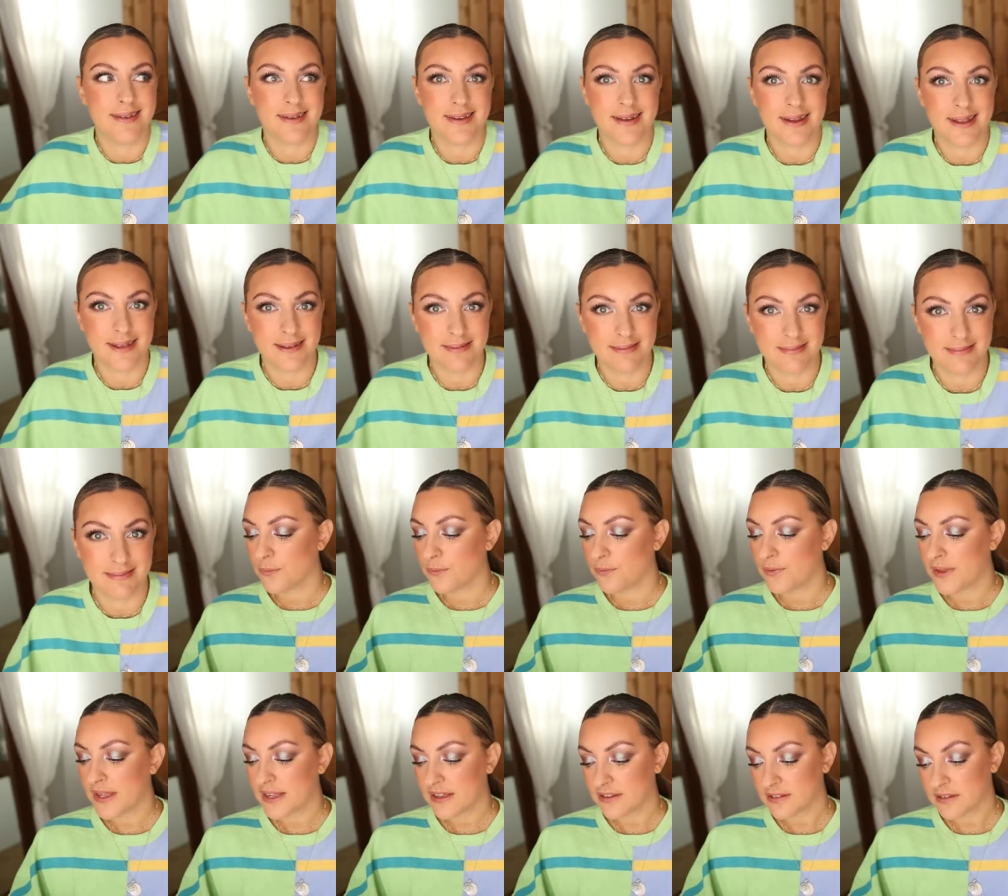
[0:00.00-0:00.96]
you know.
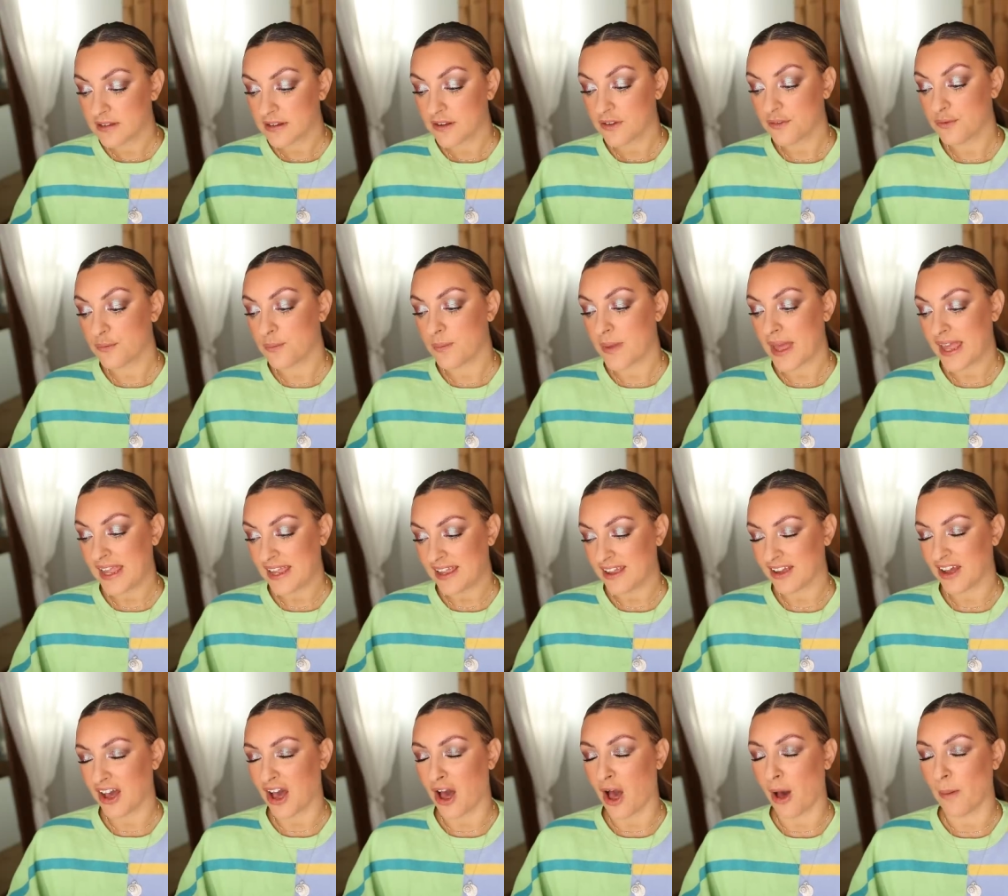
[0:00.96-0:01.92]
Vixen of
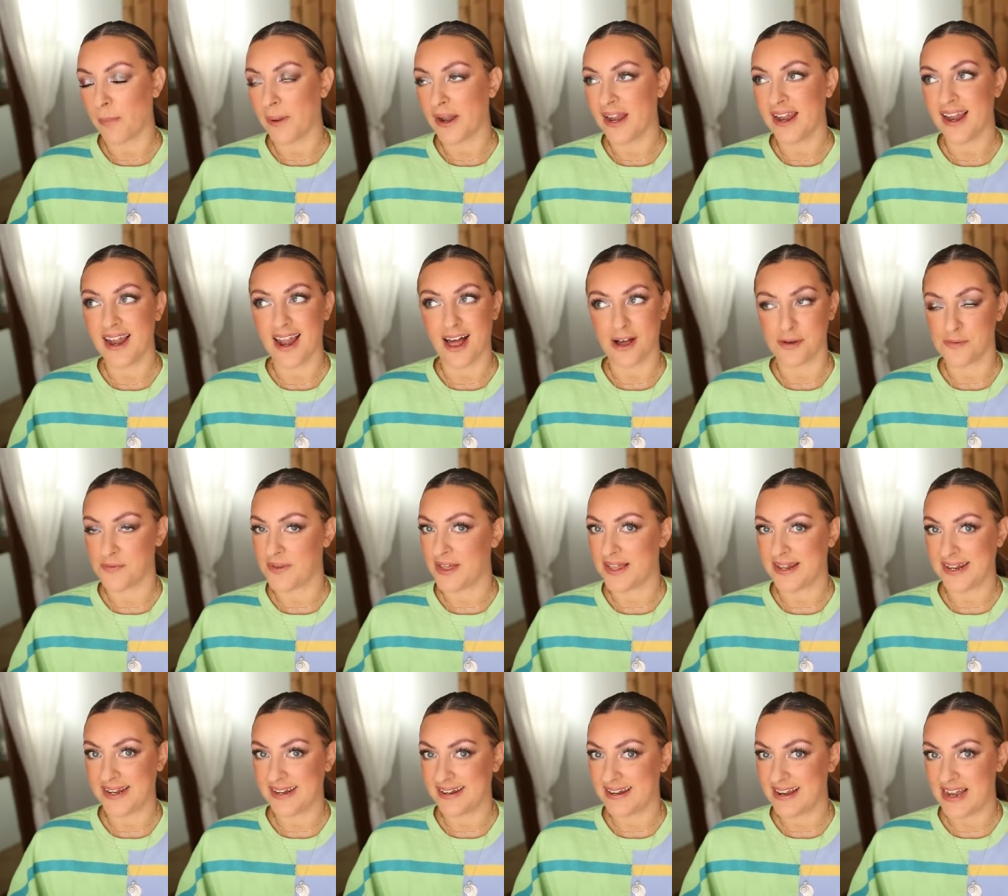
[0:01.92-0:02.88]
Makeup, love
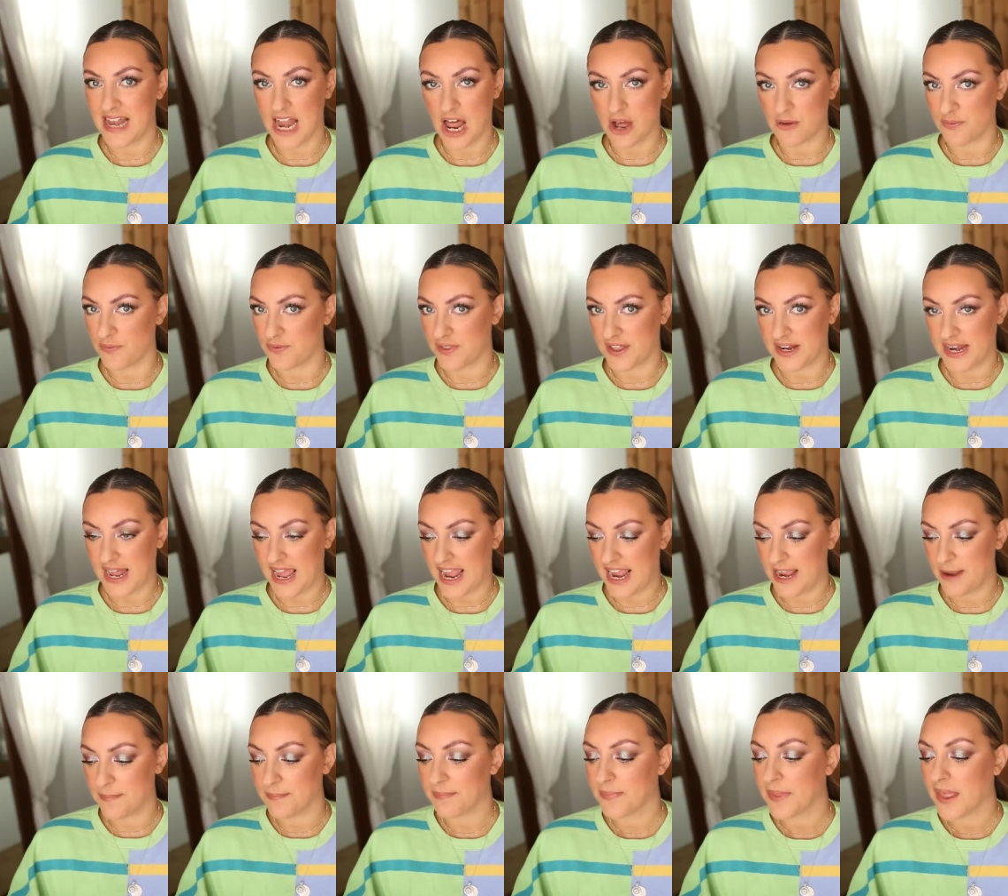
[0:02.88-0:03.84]
it, love the
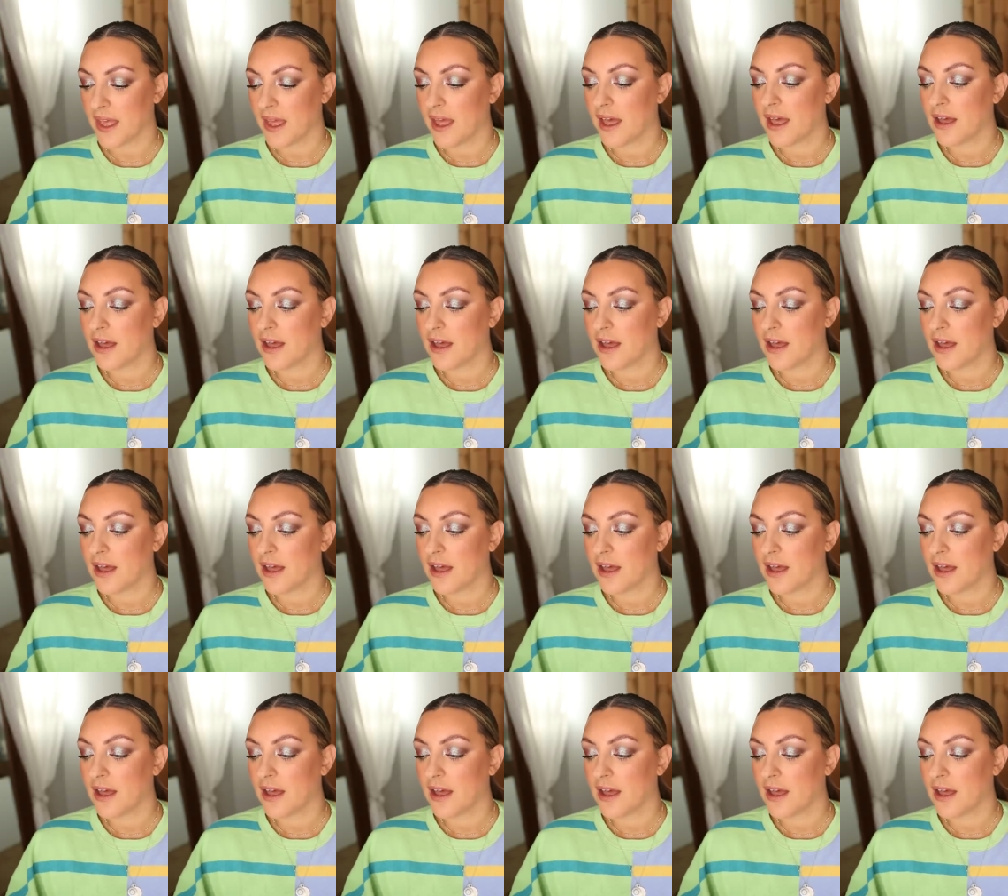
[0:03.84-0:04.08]
name.